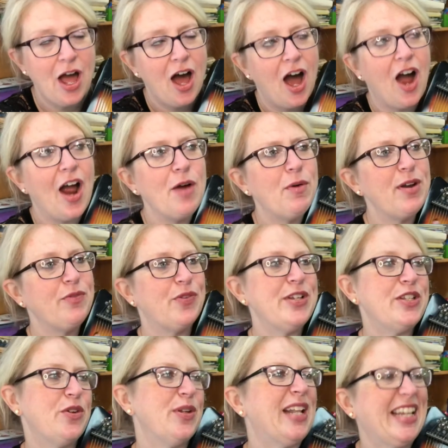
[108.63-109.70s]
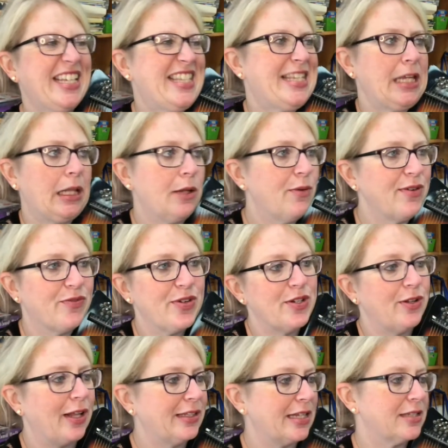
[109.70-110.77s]
All right, what if we do it like silly? What if we do
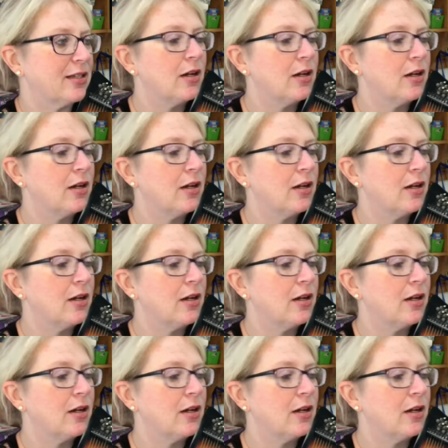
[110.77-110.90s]
it like this?